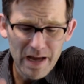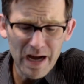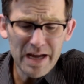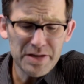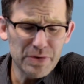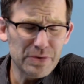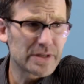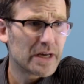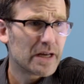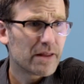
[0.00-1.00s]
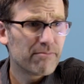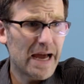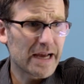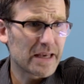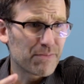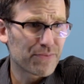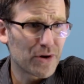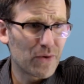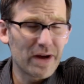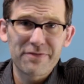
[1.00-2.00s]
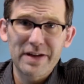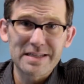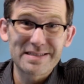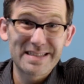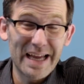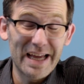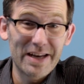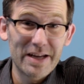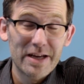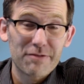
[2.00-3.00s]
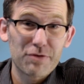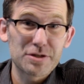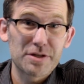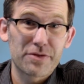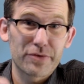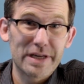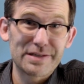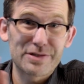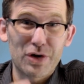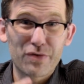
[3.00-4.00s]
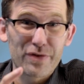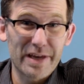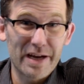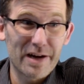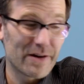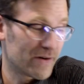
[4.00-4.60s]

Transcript: I use the Mackie Pro FX10 version 3 and it's over there.